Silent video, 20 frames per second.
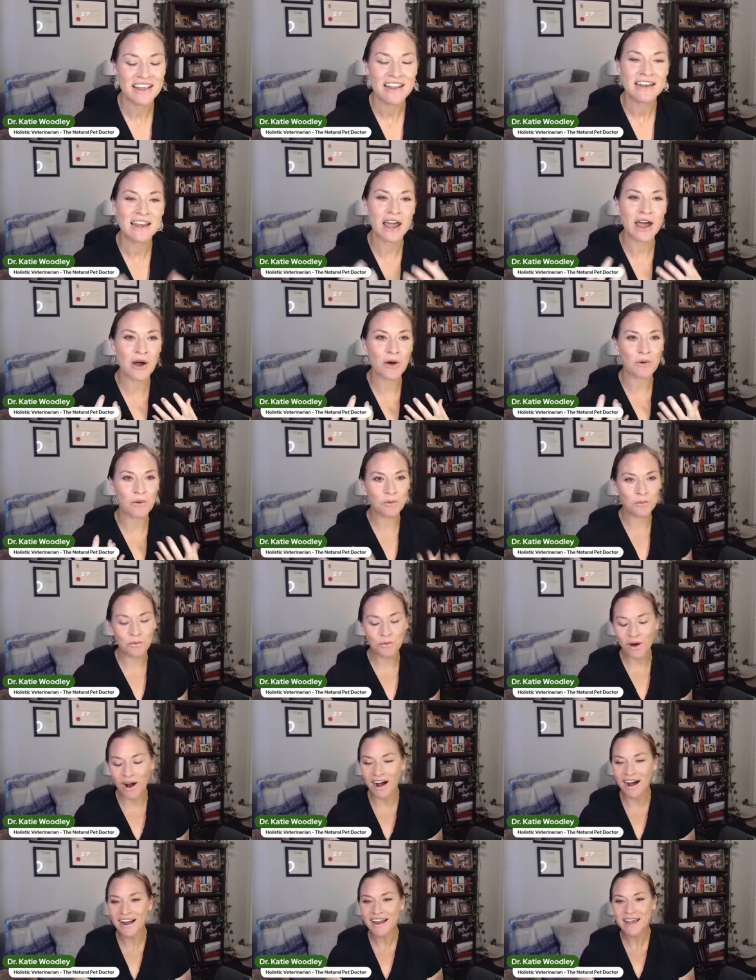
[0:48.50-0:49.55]
Now,
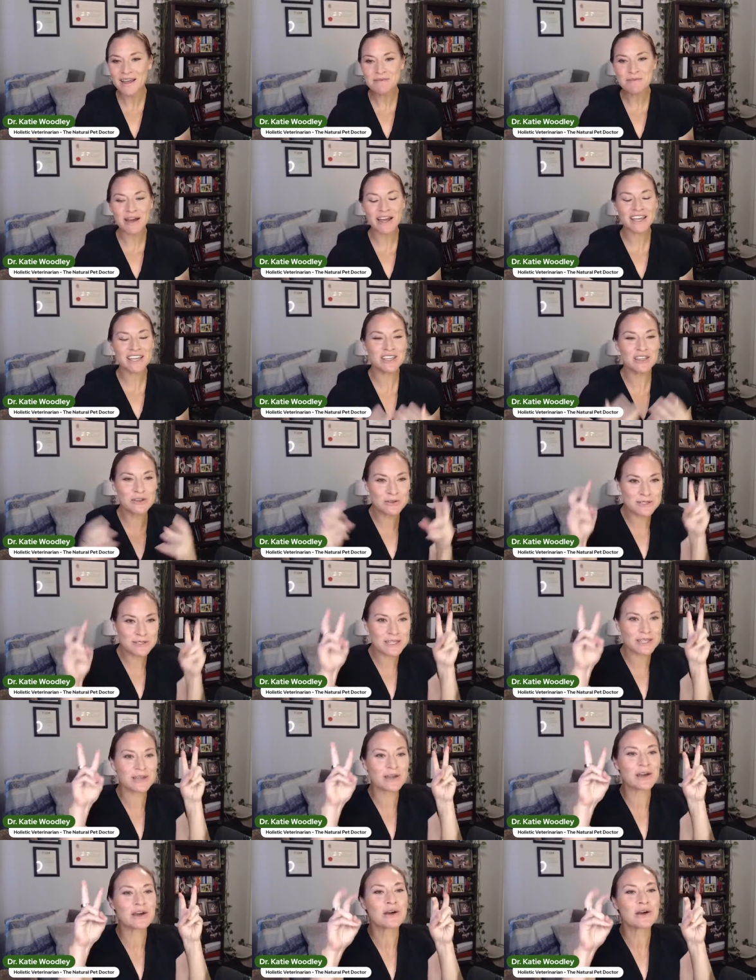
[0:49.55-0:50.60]
why am I
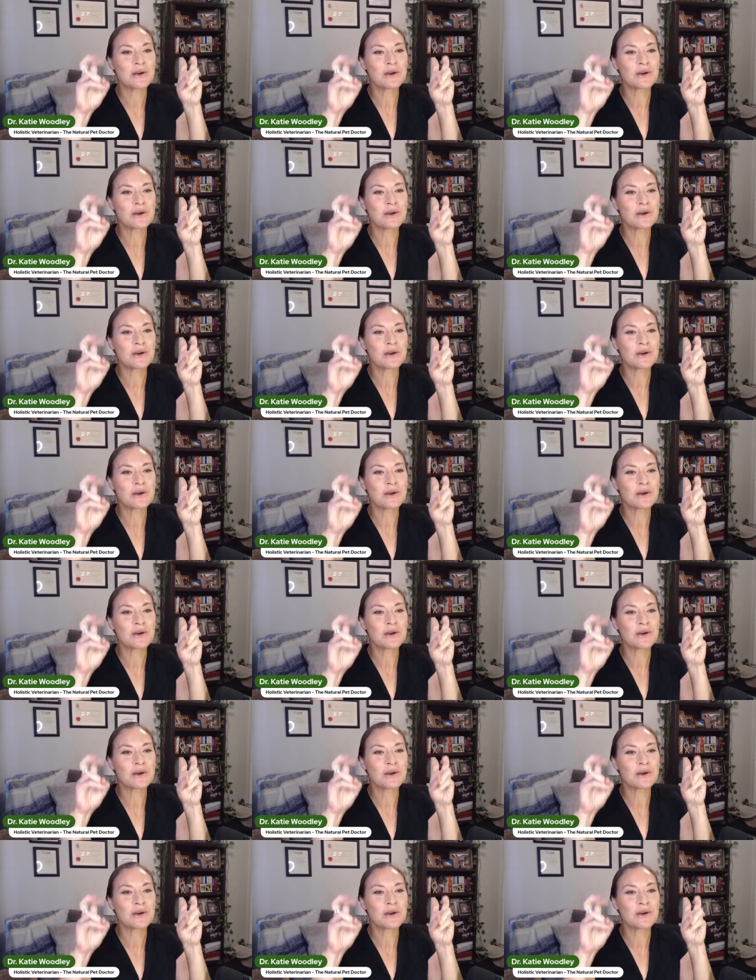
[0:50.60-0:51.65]
using
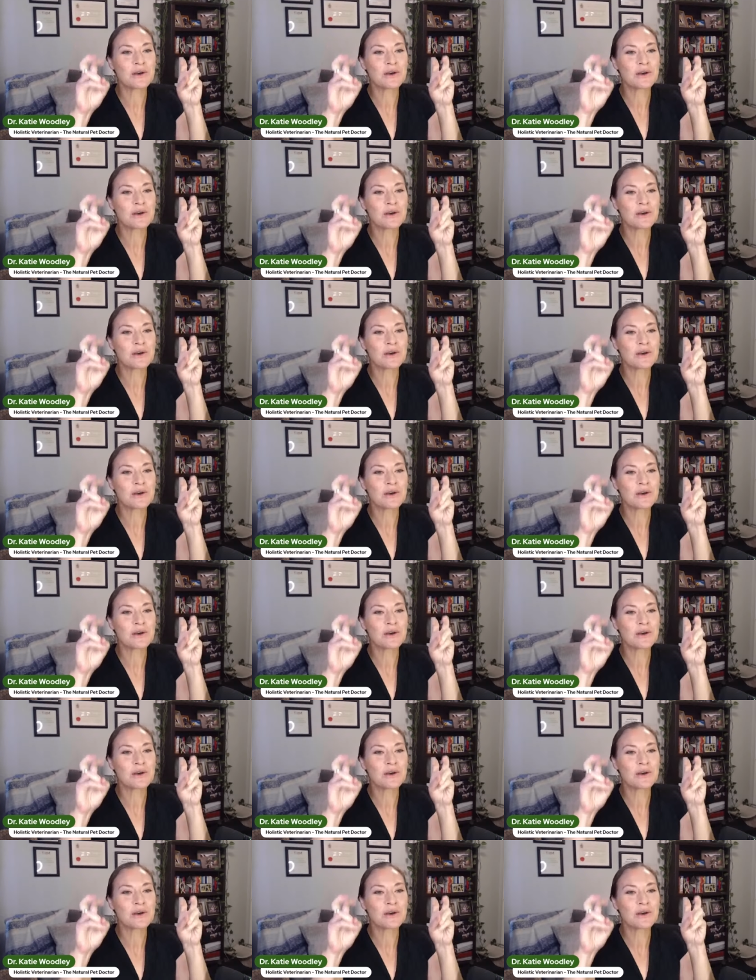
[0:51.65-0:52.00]
quotations?